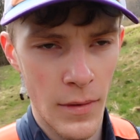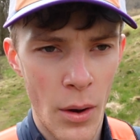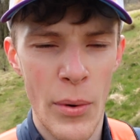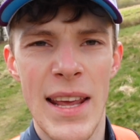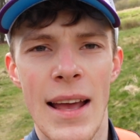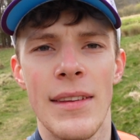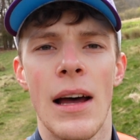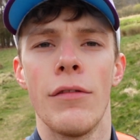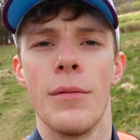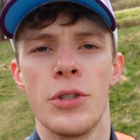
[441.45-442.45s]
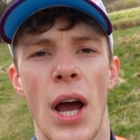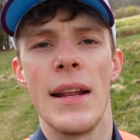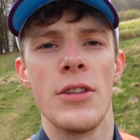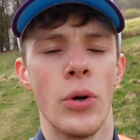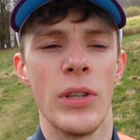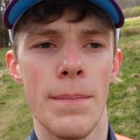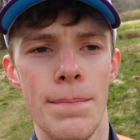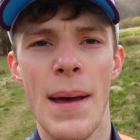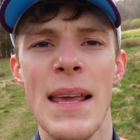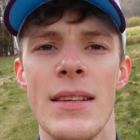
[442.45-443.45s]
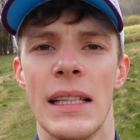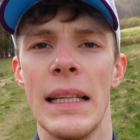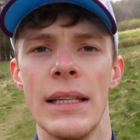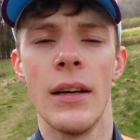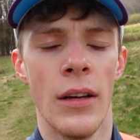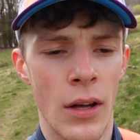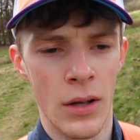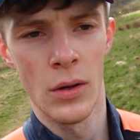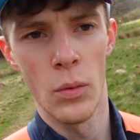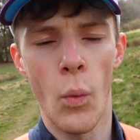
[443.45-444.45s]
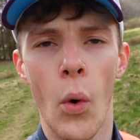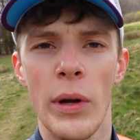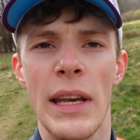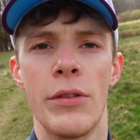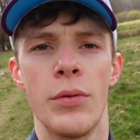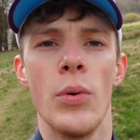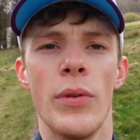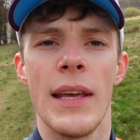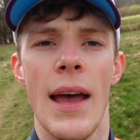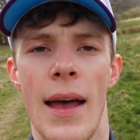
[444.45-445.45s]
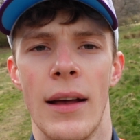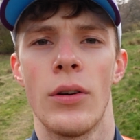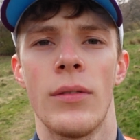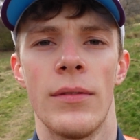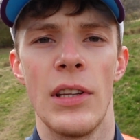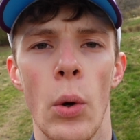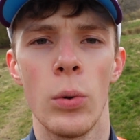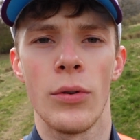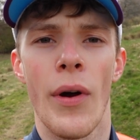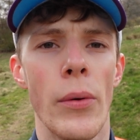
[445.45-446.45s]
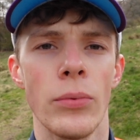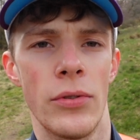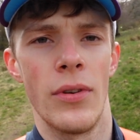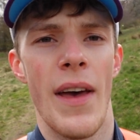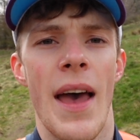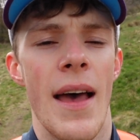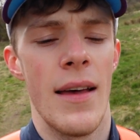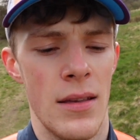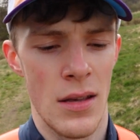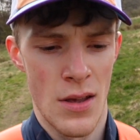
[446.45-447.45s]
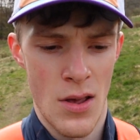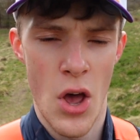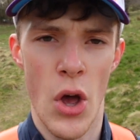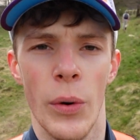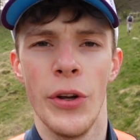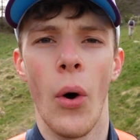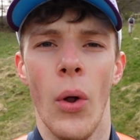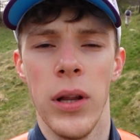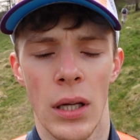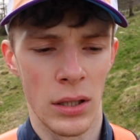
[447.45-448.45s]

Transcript: And when you head down from Shining Tor, you're basically walking through the old grounds of Errwood Hall,